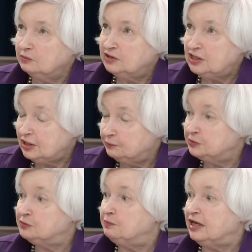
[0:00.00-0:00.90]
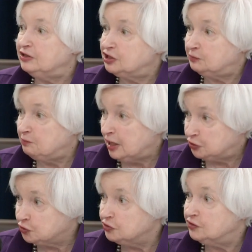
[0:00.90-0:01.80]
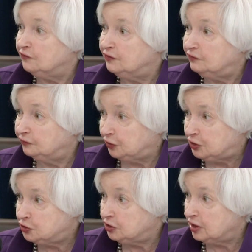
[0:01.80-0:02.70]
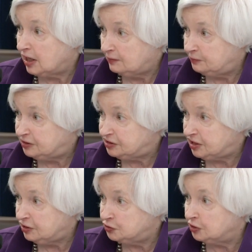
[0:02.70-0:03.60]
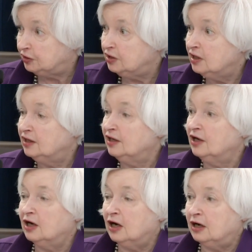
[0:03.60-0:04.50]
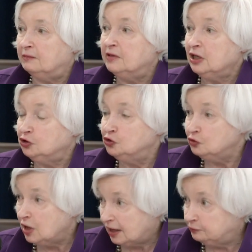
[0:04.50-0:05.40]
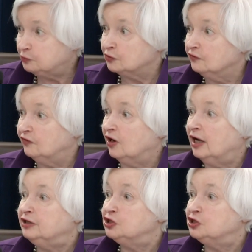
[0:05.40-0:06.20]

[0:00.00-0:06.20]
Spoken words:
TIPS-based measures of inflation compensation do not provide